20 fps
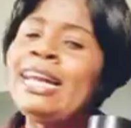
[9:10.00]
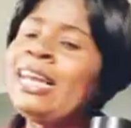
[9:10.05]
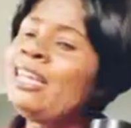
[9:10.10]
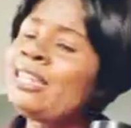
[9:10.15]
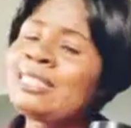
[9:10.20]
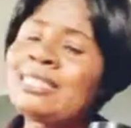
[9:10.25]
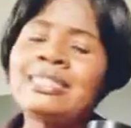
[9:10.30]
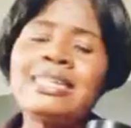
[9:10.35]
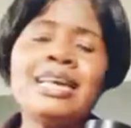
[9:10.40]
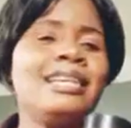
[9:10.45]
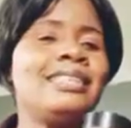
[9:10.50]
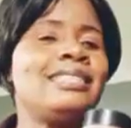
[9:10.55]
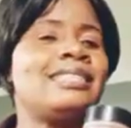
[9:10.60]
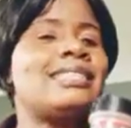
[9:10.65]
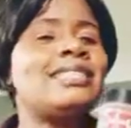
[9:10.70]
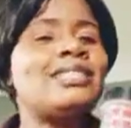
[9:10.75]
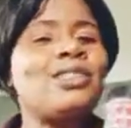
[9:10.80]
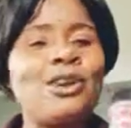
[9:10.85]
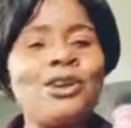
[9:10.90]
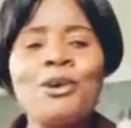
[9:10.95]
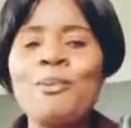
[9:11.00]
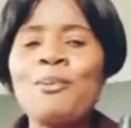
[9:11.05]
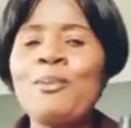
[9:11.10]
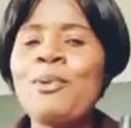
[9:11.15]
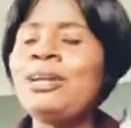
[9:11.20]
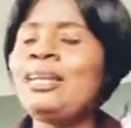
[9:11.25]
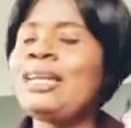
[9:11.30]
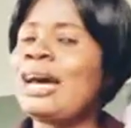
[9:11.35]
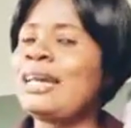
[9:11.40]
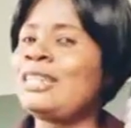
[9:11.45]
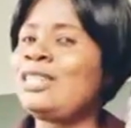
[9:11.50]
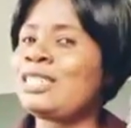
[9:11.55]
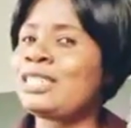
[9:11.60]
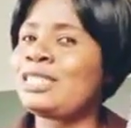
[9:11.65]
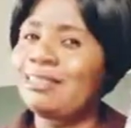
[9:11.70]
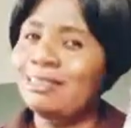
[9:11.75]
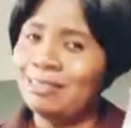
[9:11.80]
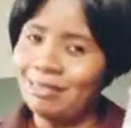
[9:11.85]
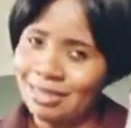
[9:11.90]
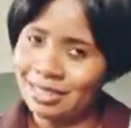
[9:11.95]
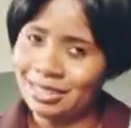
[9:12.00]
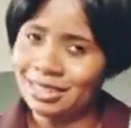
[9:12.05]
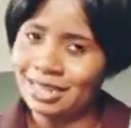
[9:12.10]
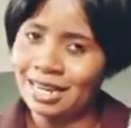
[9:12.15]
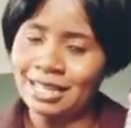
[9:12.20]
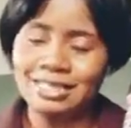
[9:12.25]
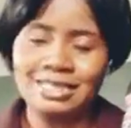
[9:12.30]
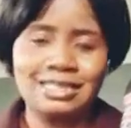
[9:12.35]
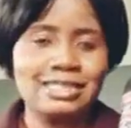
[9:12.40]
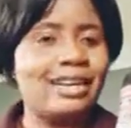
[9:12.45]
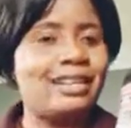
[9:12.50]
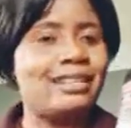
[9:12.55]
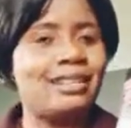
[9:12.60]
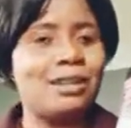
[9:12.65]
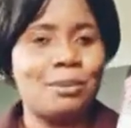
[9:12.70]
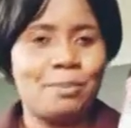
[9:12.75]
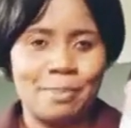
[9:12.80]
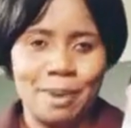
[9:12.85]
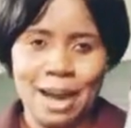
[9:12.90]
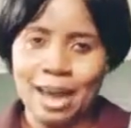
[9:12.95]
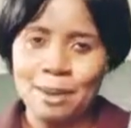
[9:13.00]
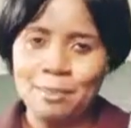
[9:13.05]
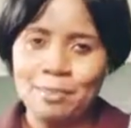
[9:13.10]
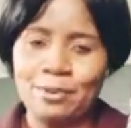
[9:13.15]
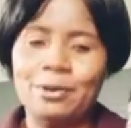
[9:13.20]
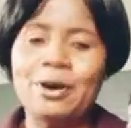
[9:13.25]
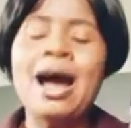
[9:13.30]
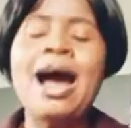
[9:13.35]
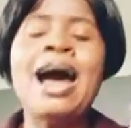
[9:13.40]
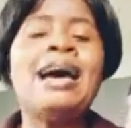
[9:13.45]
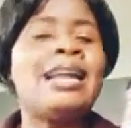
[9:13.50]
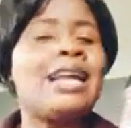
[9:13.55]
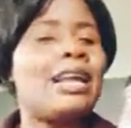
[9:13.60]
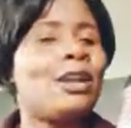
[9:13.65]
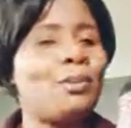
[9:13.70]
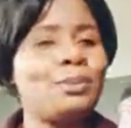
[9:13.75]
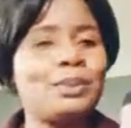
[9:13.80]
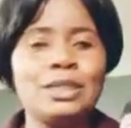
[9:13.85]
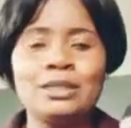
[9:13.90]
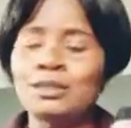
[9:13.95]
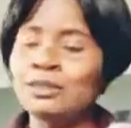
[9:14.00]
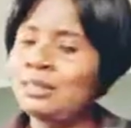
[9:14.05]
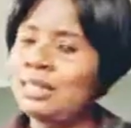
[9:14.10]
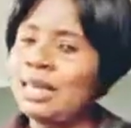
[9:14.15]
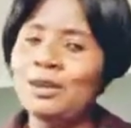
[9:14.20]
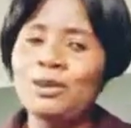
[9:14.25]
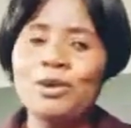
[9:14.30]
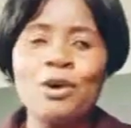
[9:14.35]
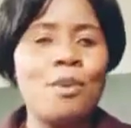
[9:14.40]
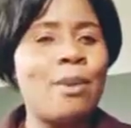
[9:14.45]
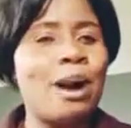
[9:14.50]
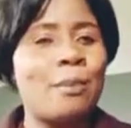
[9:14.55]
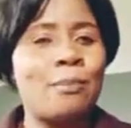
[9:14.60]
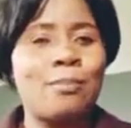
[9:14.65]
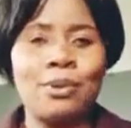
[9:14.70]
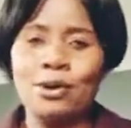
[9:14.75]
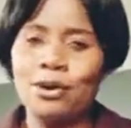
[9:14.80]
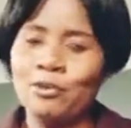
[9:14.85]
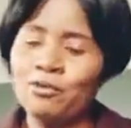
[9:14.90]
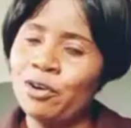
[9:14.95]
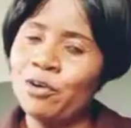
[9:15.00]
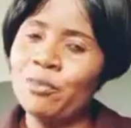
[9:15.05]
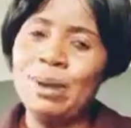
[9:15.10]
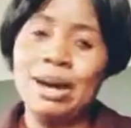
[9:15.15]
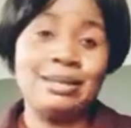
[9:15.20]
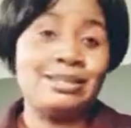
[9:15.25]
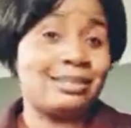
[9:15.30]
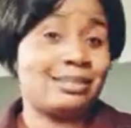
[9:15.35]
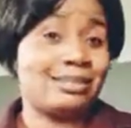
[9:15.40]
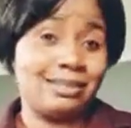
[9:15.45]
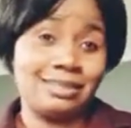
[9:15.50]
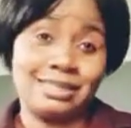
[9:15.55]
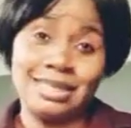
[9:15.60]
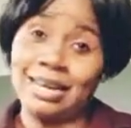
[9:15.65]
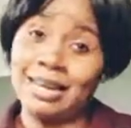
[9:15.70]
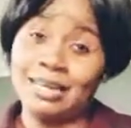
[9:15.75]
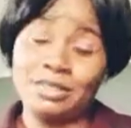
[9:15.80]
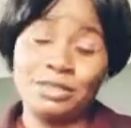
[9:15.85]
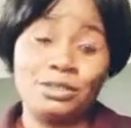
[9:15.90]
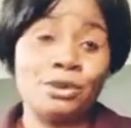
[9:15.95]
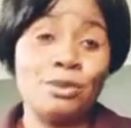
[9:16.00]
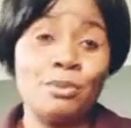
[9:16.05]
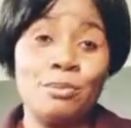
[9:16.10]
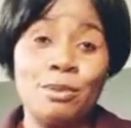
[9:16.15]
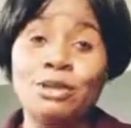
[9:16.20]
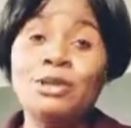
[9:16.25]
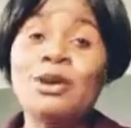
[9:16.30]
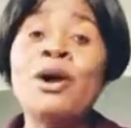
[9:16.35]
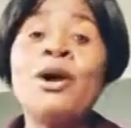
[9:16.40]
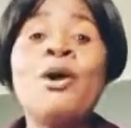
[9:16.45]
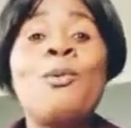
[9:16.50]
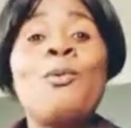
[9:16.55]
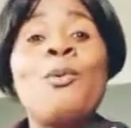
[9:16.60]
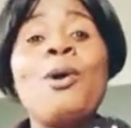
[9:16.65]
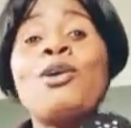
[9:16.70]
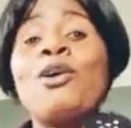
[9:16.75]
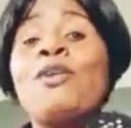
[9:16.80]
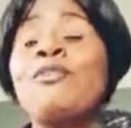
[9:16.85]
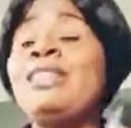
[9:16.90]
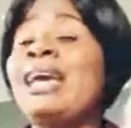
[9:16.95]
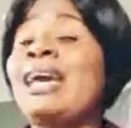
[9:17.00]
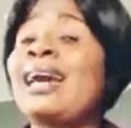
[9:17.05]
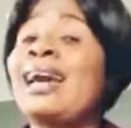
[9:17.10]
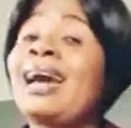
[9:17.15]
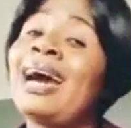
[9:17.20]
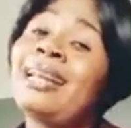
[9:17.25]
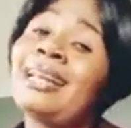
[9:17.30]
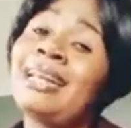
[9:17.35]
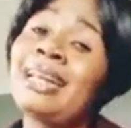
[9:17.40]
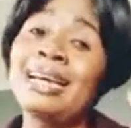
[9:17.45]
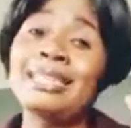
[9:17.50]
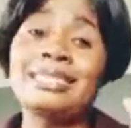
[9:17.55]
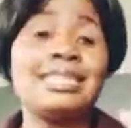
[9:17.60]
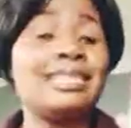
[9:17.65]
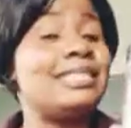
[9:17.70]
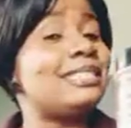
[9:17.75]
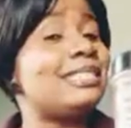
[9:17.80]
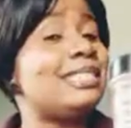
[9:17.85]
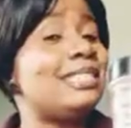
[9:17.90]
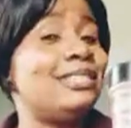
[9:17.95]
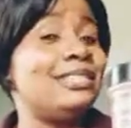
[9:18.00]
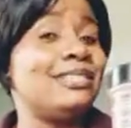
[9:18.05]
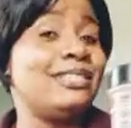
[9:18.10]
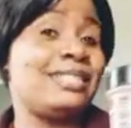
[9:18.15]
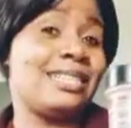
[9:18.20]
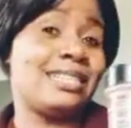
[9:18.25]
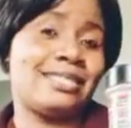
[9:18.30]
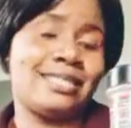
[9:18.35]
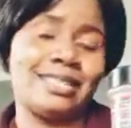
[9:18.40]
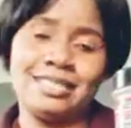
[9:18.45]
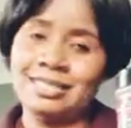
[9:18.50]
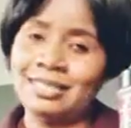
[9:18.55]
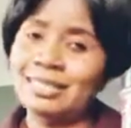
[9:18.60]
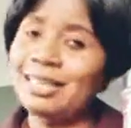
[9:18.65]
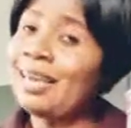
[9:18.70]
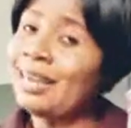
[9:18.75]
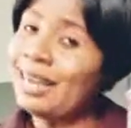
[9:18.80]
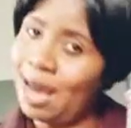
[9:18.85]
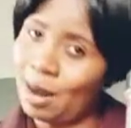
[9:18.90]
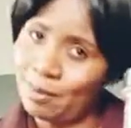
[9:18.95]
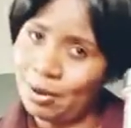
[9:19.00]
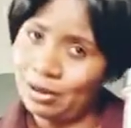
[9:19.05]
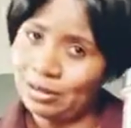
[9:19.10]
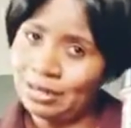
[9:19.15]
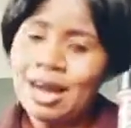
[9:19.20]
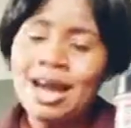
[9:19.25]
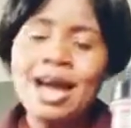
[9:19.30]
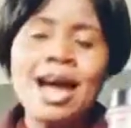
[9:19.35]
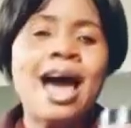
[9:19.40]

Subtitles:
You see, Solomon, that is the richest in the Bible, that up to today, no man born of a woman is richer than Solomon. One of the cardinal things he uses is cinnamon.